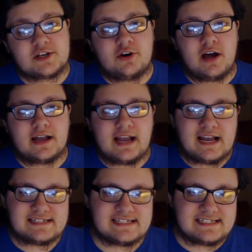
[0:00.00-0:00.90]
What's going on,
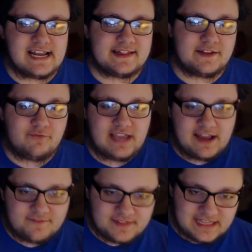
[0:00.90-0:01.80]
guys? This is Nathan. We
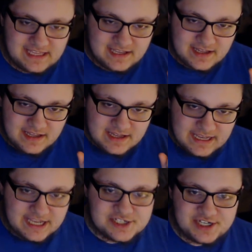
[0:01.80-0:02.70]
have the
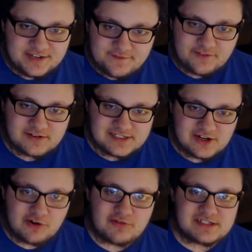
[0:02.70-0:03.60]
Hishi for
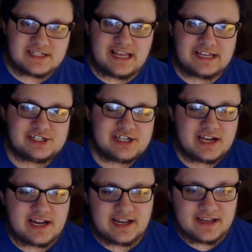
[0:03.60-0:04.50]
Star Wars The Last
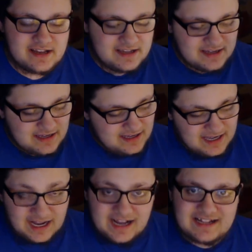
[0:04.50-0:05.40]
Jedi.
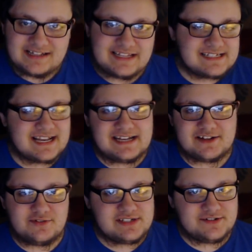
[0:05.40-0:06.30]
These
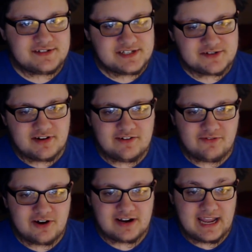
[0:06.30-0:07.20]
guys always do such great
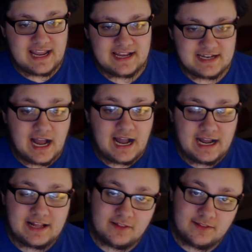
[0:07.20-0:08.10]
work, and
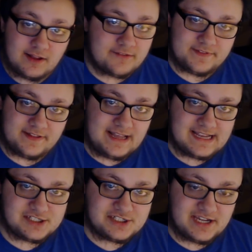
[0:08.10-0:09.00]
I love The
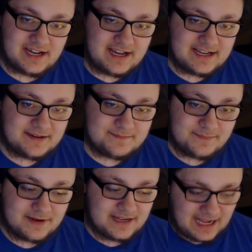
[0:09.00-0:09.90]
Last Jedi,
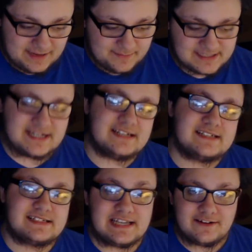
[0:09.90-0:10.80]
but I'm
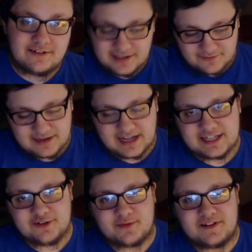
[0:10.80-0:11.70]
excited to see what
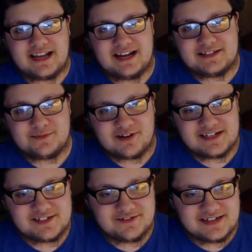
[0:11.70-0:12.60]
kind of humor they got to
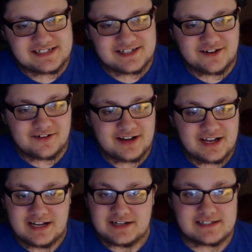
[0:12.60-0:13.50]
bring to it, so
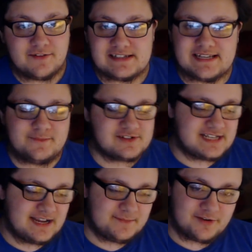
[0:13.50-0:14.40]
it's not wasting more
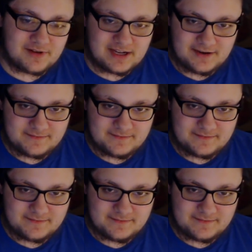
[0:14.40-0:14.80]
time. Here we